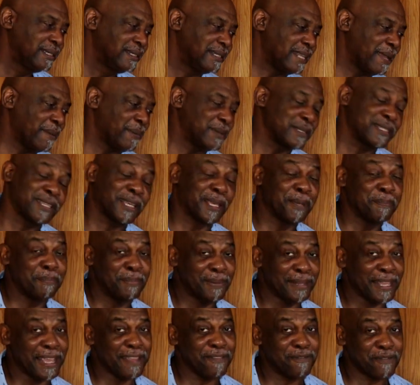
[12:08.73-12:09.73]
there was a
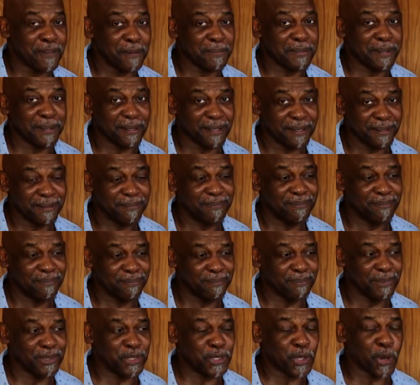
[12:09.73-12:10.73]
complaint from the
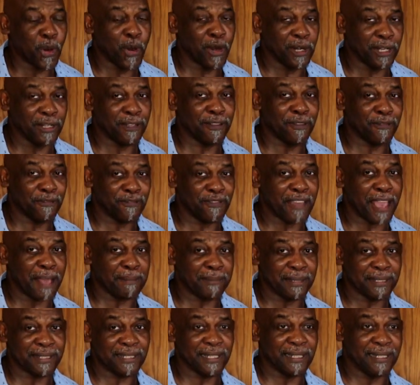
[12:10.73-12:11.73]
majority of the
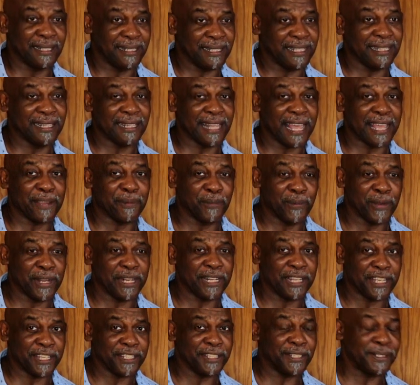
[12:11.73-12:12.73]
family said they didn't like
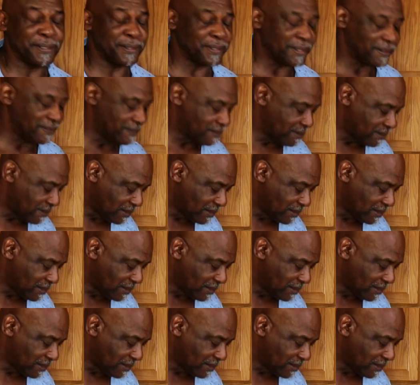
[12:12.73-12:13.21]
red onions.